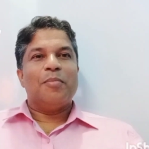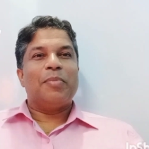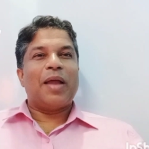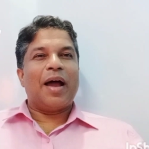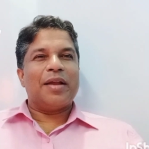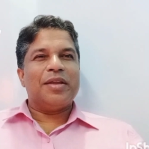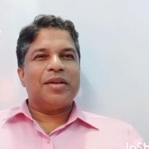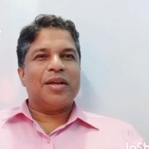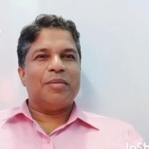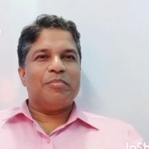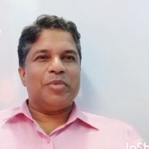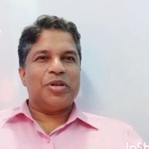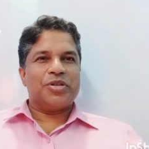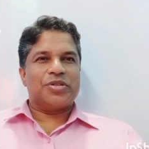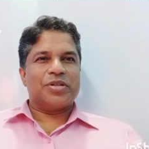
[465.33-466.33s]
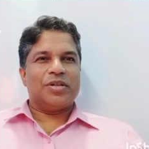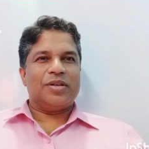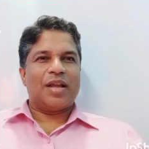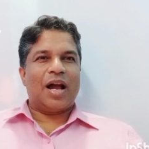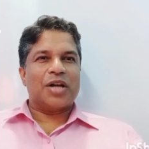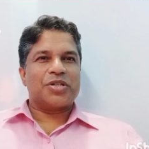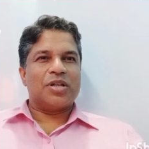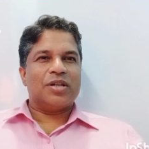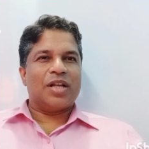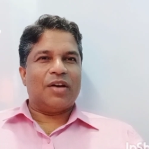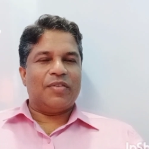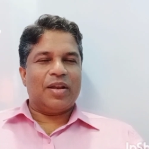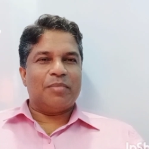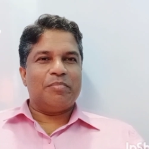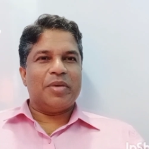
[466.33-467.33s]
Planning Commission, National
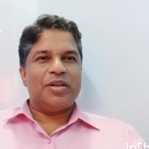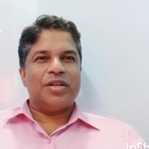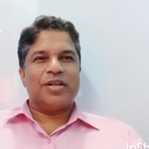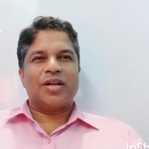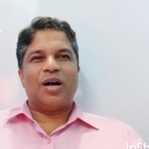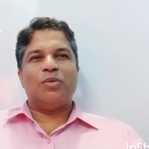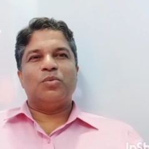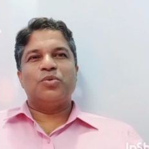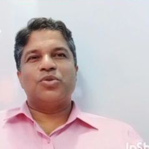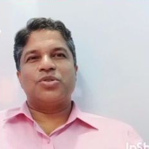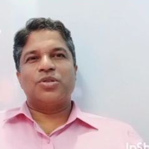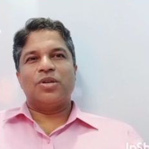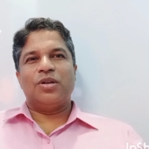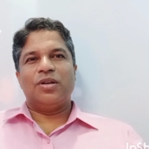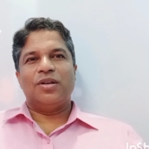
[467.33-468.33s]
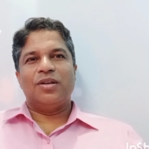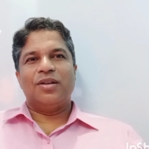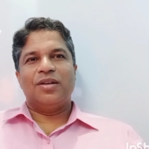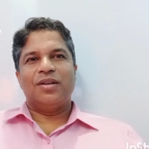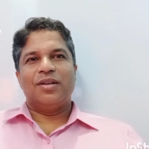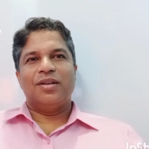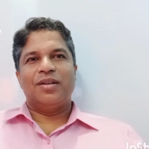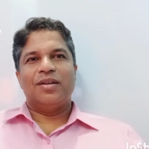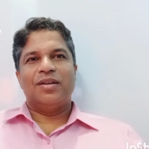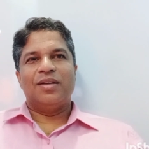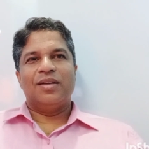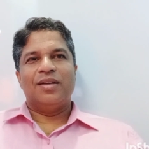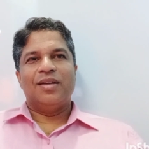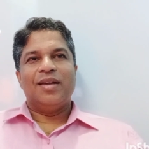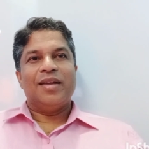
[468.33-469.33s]
Development Council.
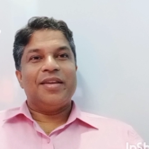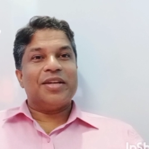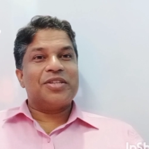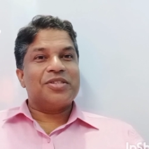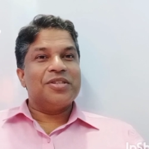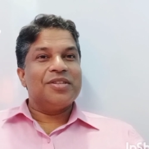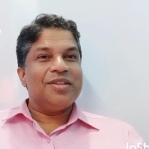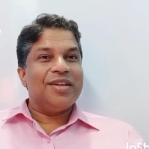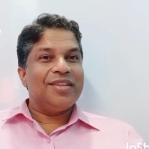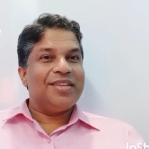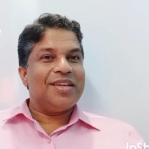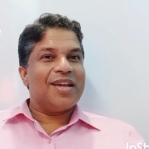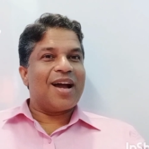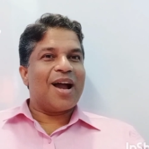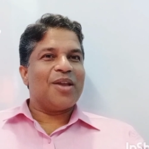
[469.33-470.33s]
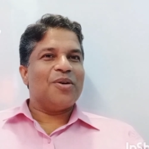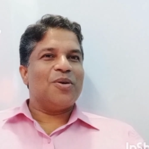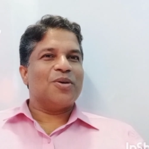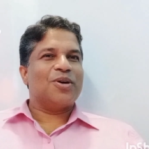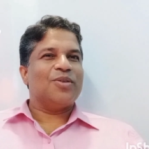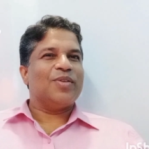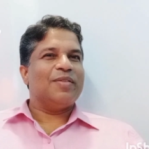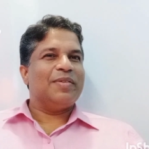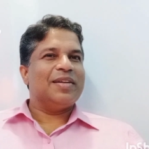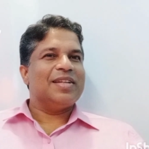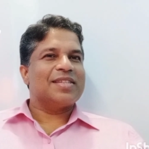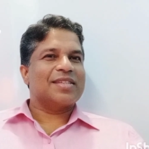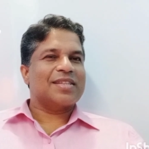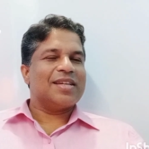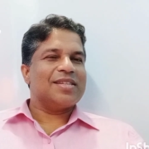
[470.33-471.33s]
Next, Niti Aayog. We will
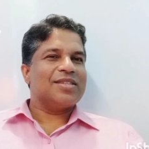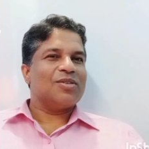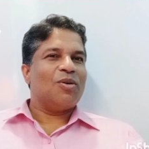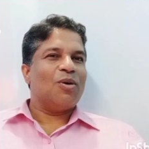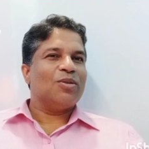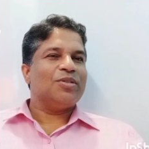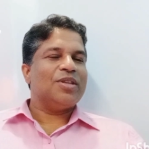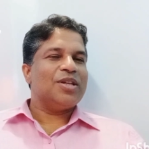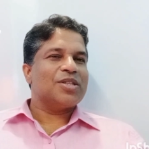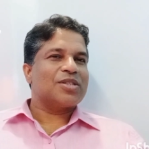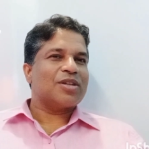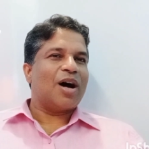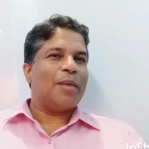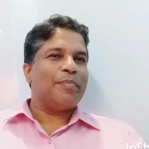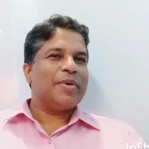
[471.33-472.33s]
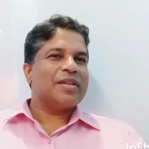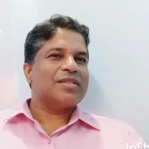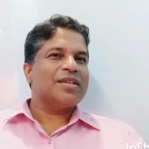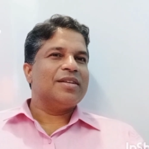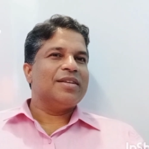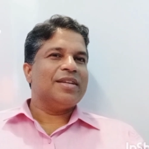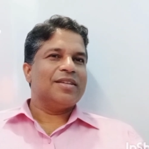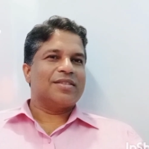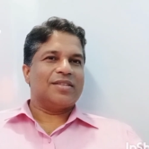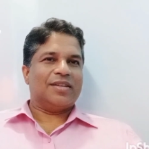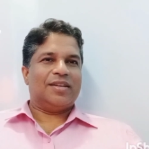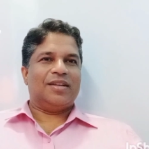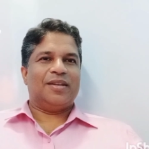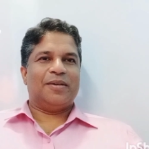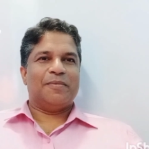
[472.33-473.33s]
discuss all these topics in
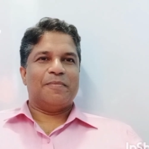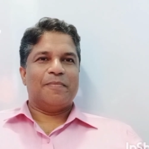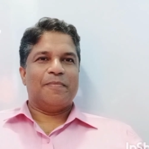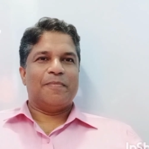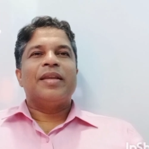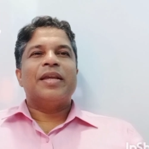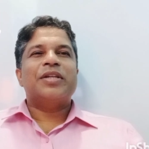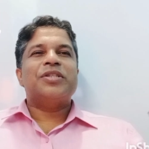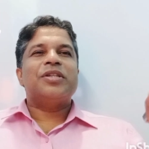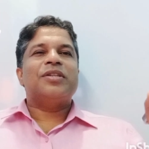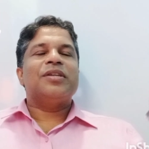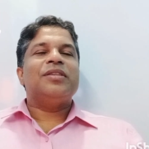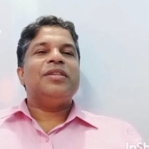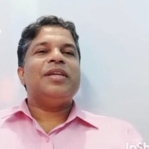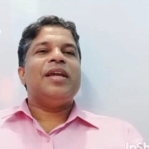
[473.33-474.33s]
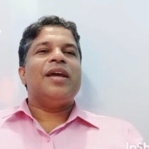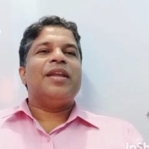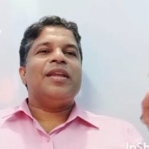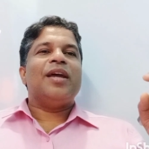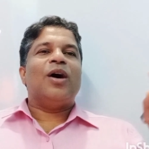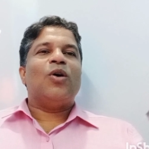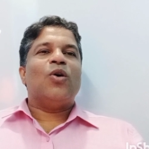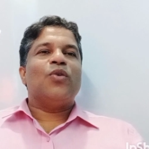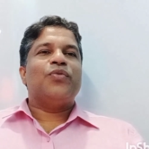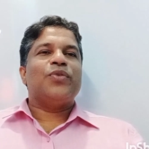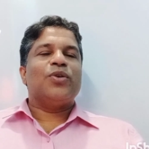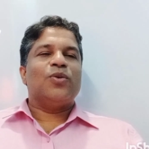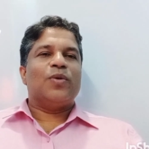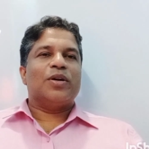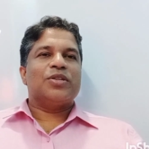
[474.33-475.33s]
detail. Next, 10th area of
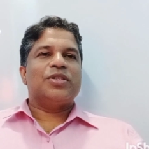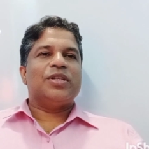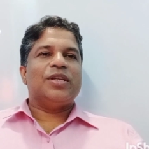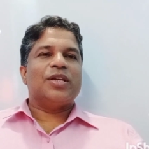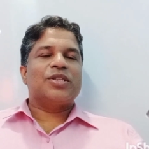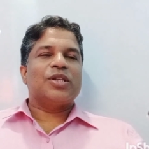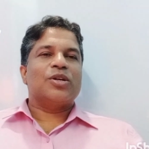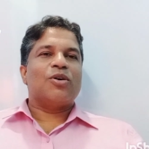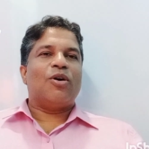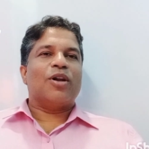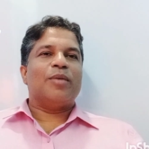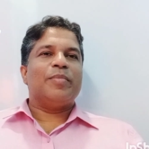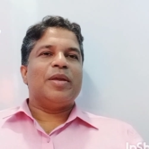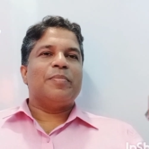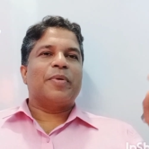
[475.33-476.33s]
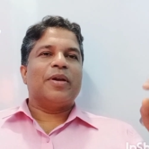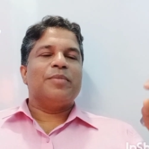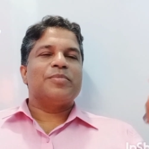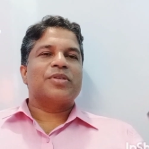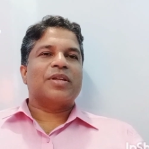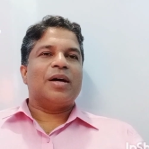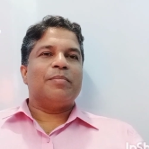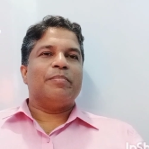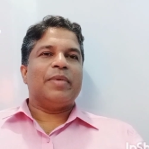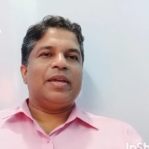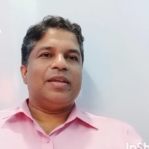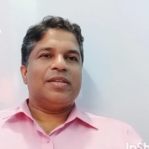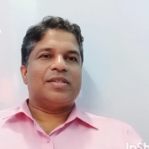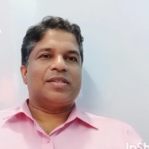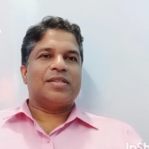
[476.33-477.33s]
your GS economy prelims cum
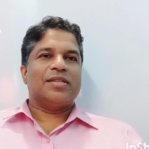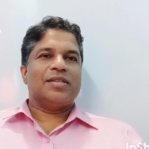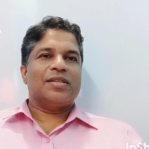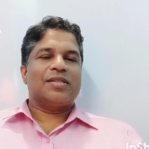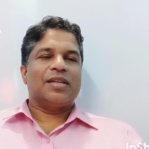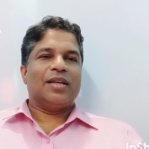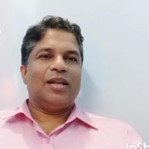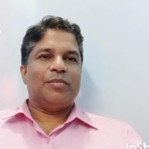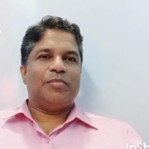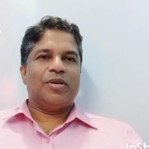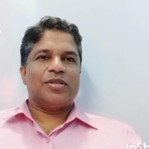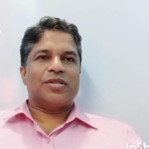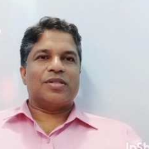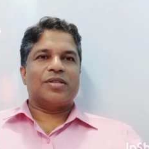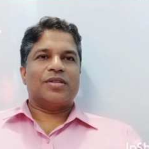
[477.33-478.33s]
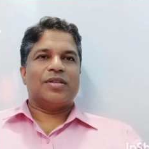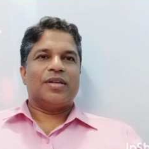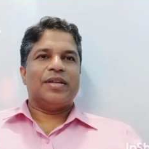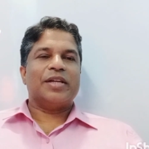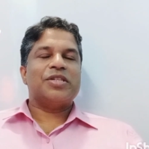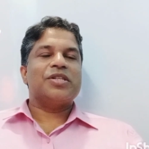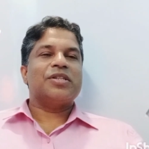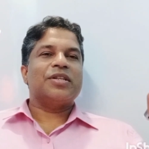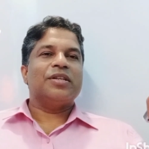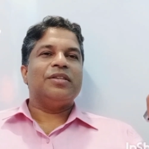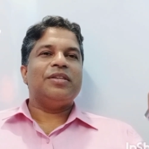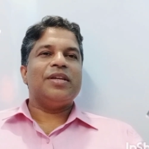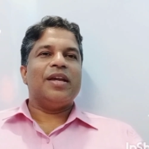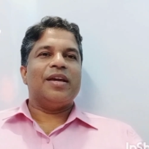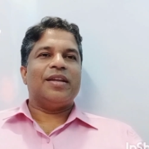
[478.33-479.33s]
mains syllabus. Next,
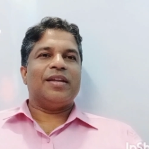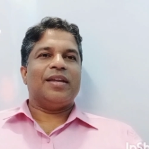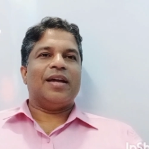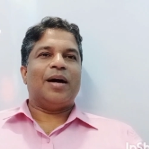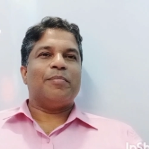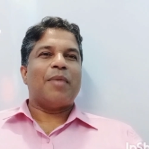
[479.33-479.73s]
10th area,